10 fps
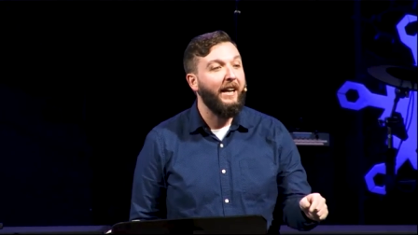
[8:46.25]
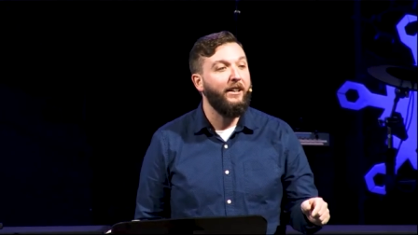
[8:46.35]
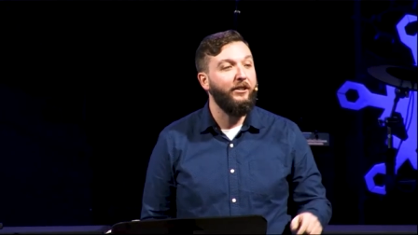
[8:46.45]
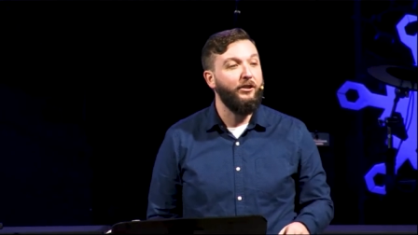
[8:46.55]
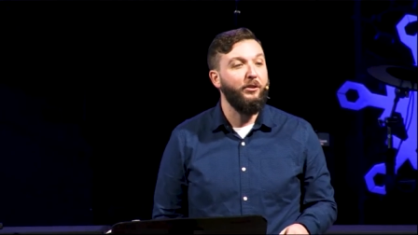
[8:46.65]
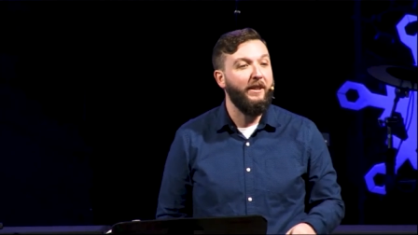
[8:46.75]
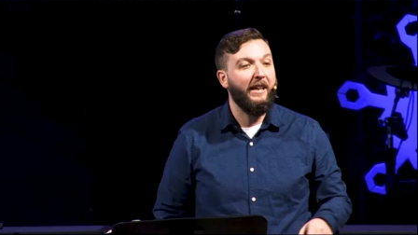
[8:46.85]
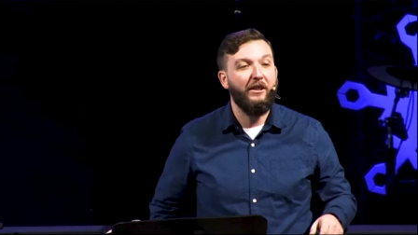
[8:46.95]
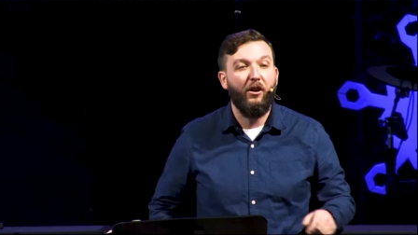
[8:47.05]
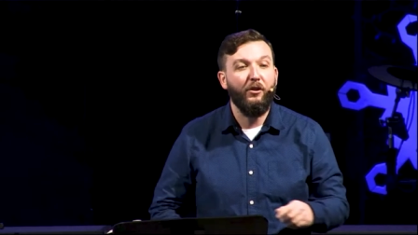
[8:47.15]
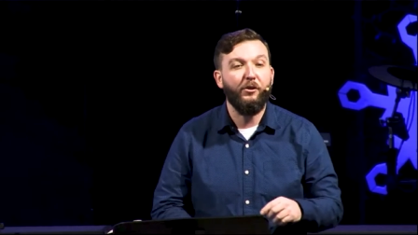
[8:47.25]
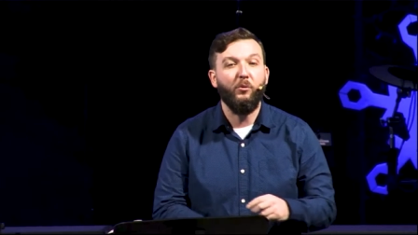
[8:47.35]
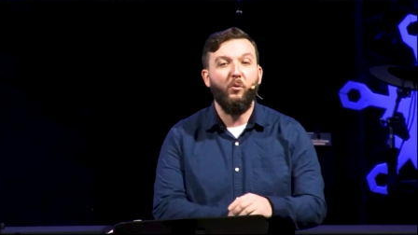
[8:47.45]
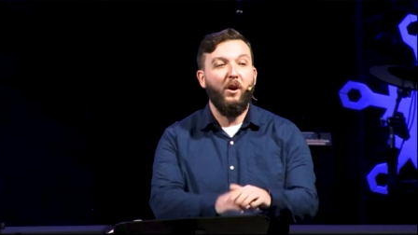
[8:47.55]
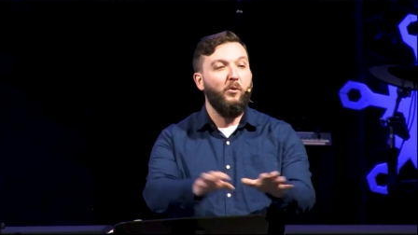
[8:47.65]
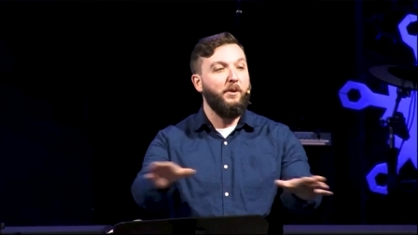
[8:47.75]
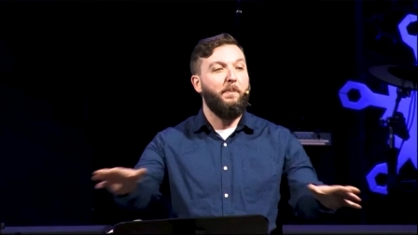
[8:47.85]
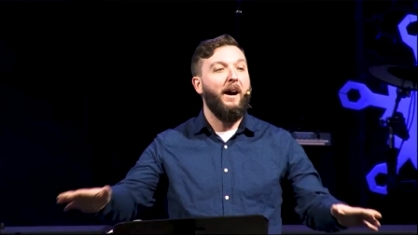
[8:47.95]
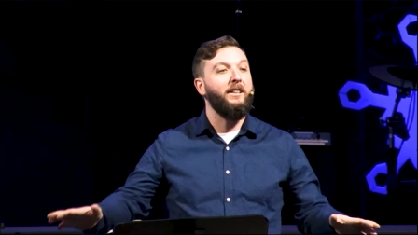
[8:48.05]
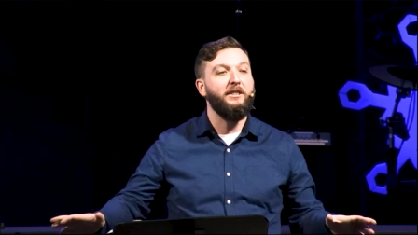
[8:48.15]
I could do that could alter what
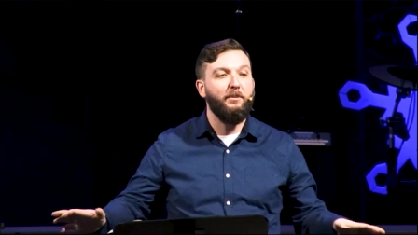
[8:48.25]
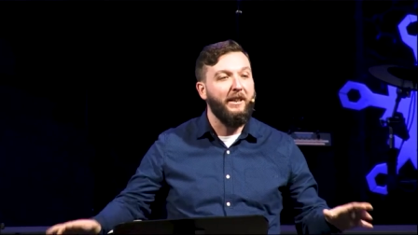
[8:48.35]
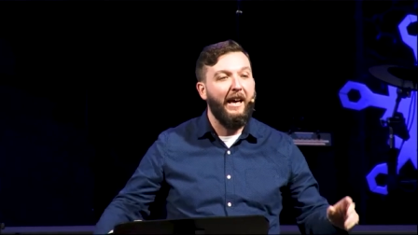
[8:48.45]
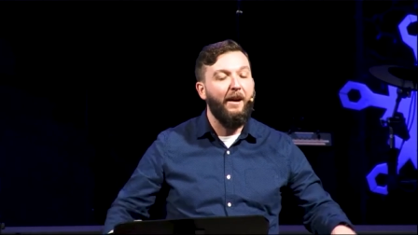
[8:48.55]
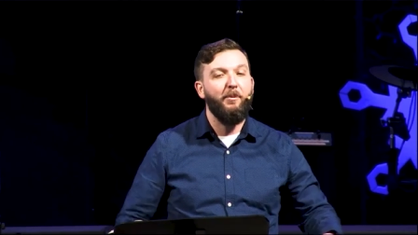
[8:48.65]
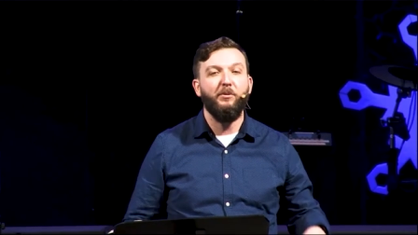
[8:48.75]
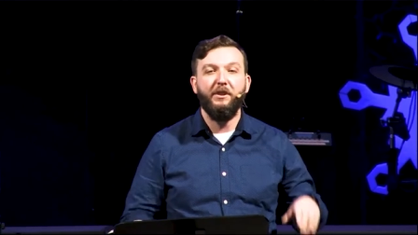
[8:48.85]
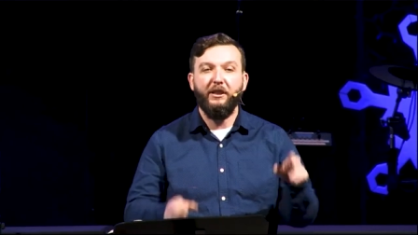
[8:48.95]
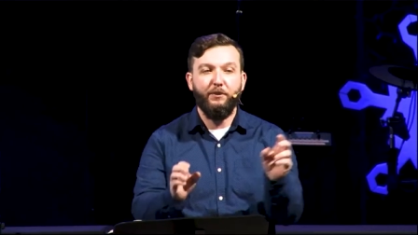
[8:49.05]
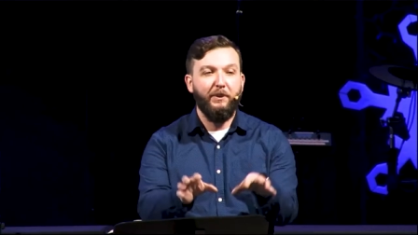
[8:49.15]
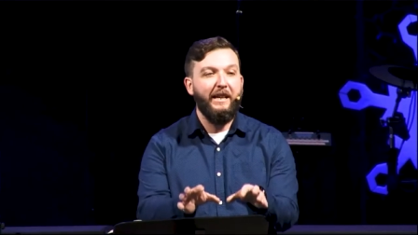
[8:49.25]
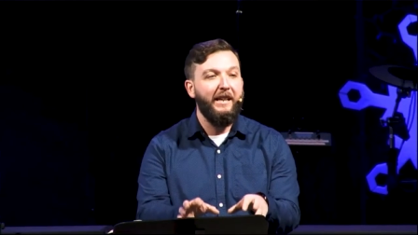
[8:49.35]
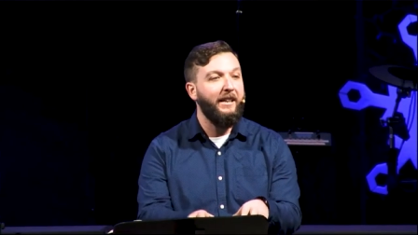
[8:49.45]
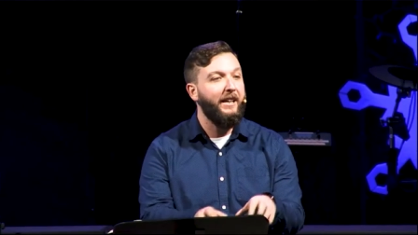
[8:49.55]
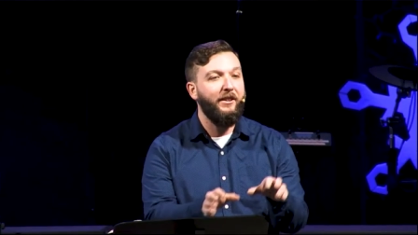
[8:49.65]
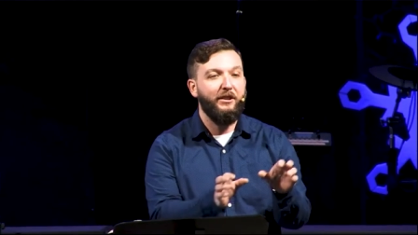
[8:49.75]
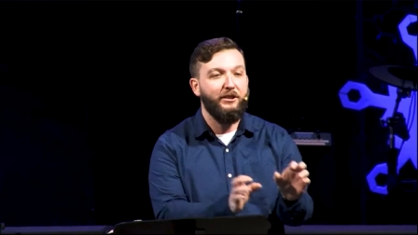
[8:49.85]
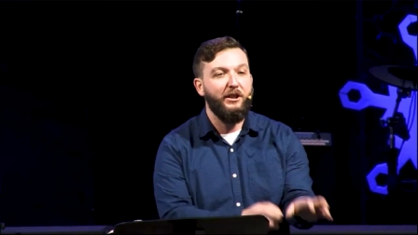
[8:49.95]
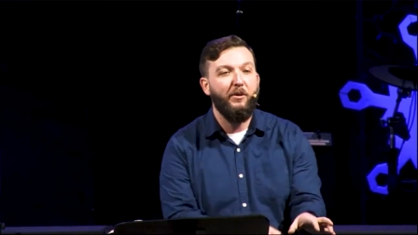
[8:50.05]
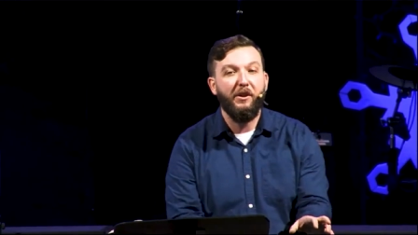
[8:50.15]
would possibly happen with this plane and
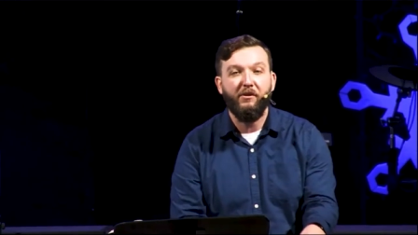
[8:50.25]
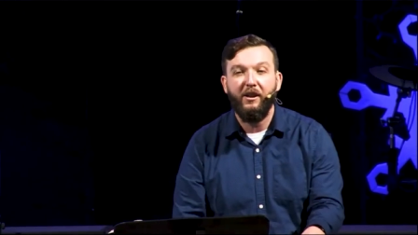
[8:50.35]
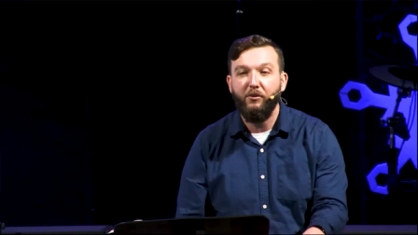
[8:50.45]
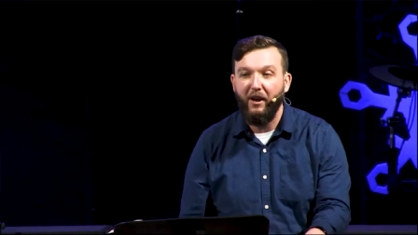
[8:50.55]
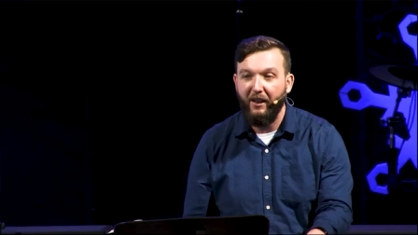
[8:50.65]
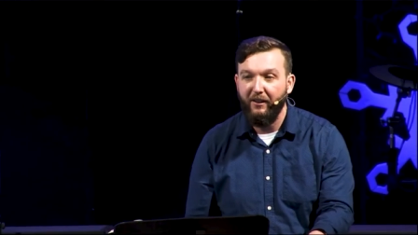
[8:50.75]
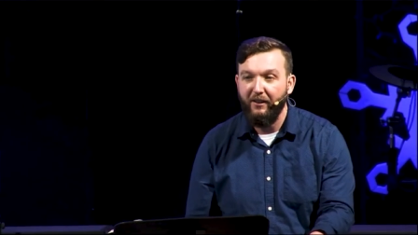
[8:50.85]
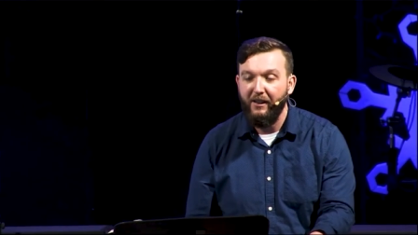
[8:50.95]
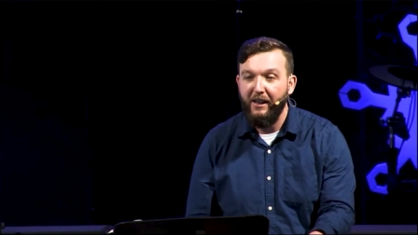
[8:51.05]
this snowy runway.